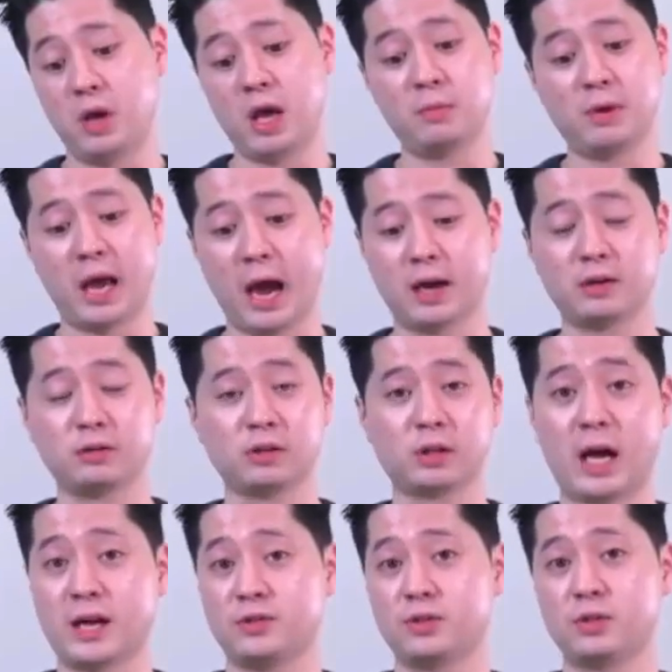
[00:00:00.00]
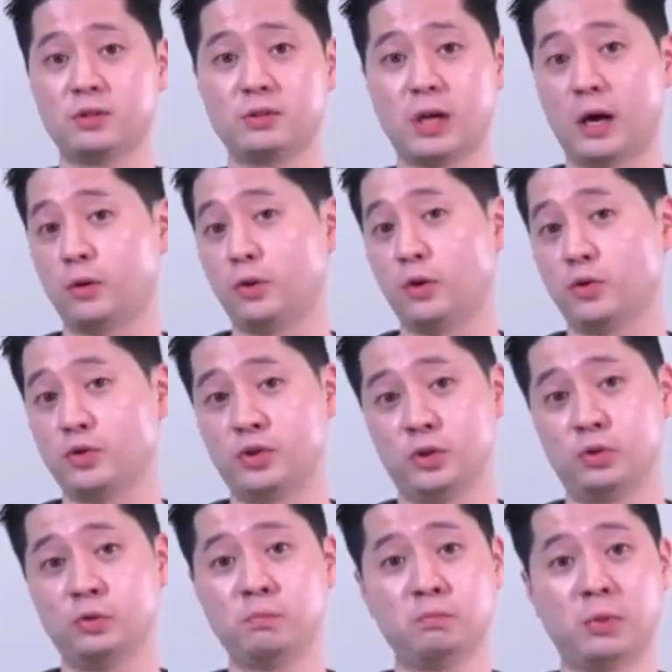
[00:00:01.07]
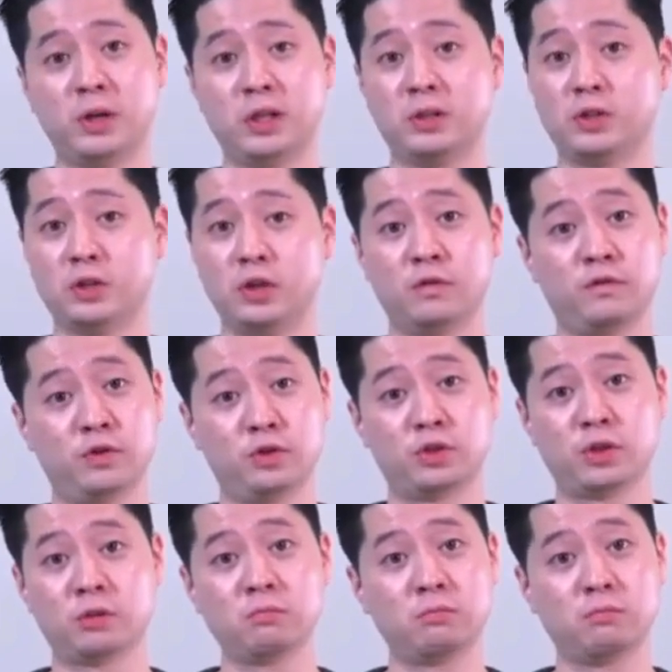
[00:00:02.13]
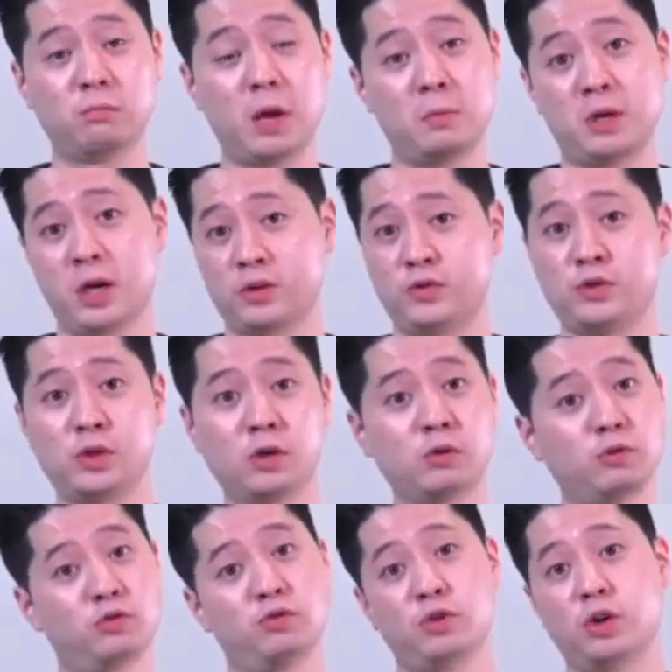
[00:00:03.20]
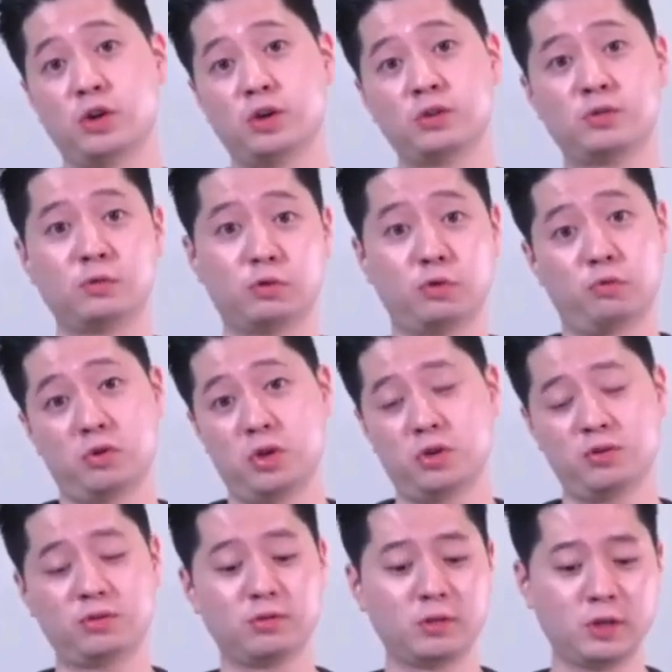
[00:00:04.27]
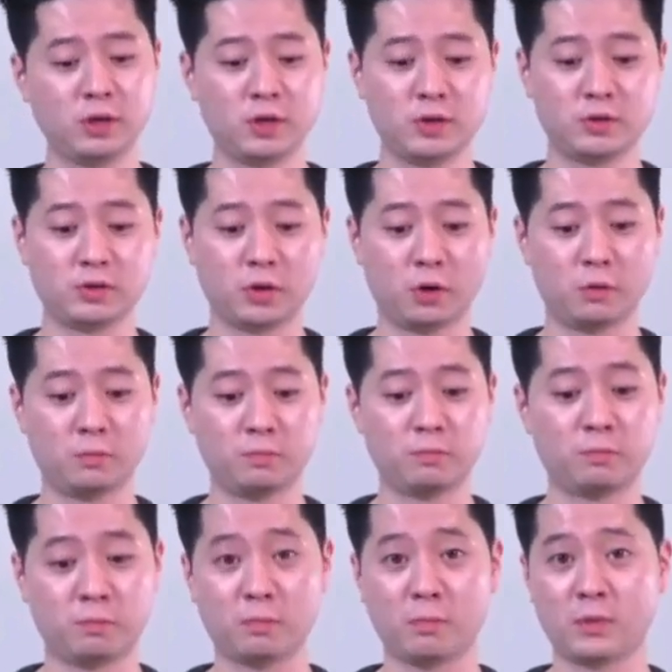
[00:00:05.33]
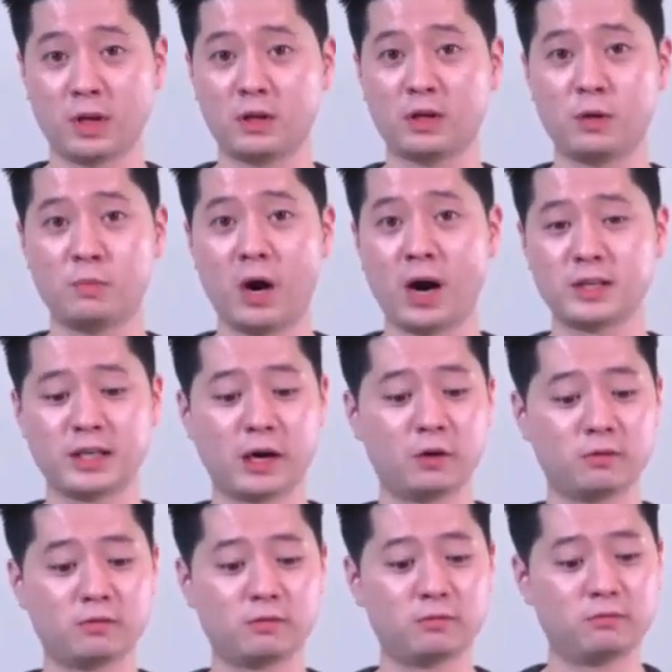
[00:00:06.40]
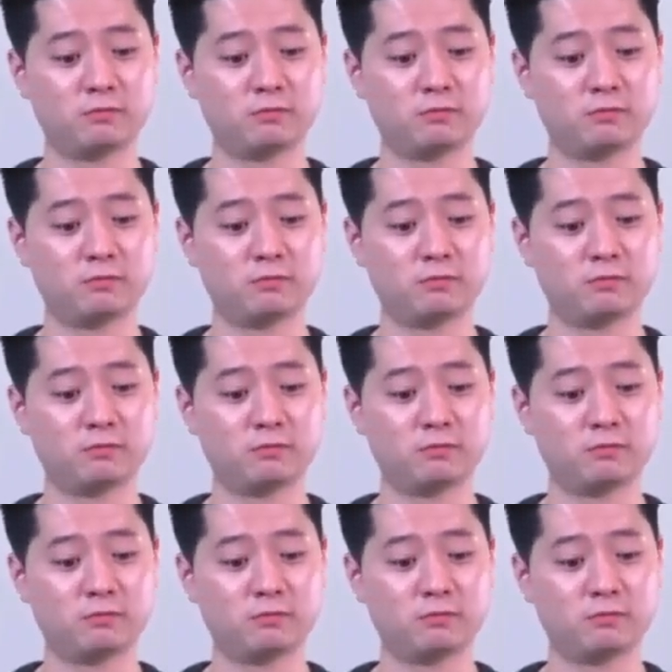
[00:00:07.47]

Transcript: Maybe adding classes, I don't know soon, but in the near future, maybe next year, two years, or three years. So keep your eyes out.